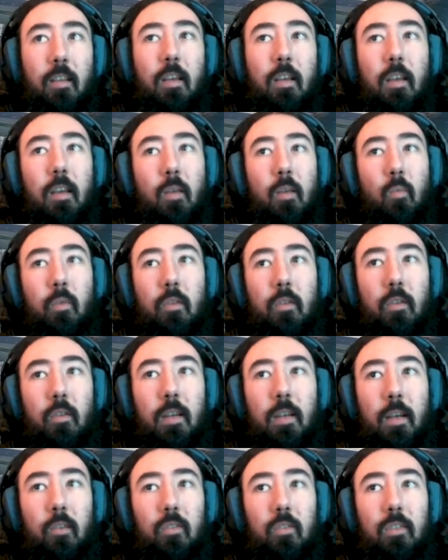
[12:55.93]
We could
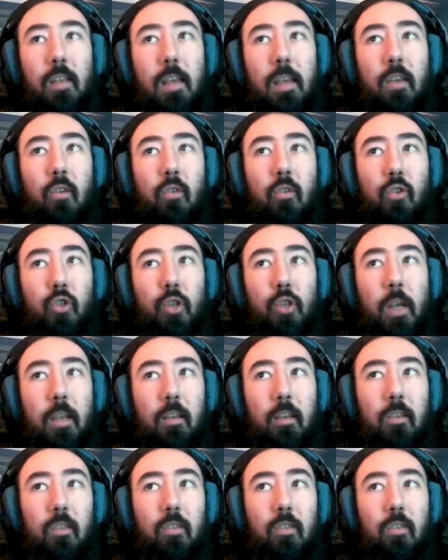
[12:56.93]
now say
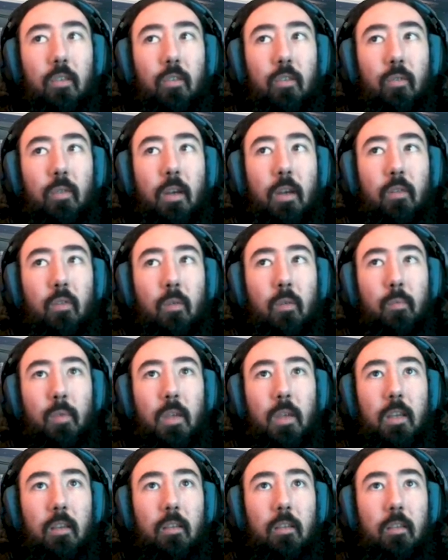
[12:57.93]
unchanged and do that
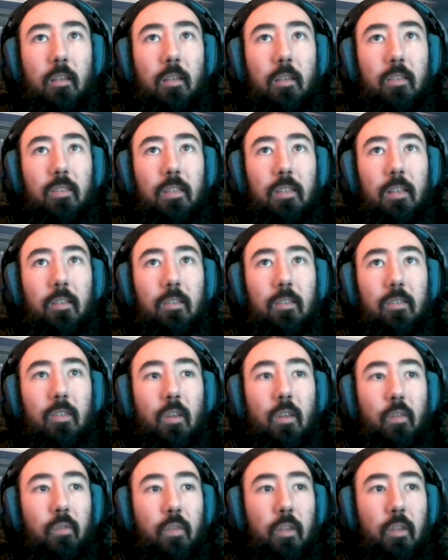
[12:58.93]
repeat, and you can see it'll
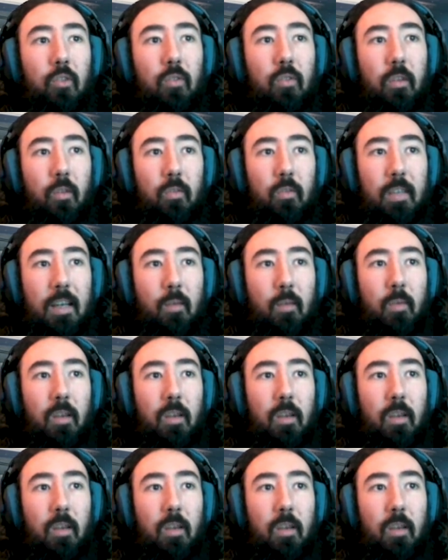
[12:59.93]
start filtering those out.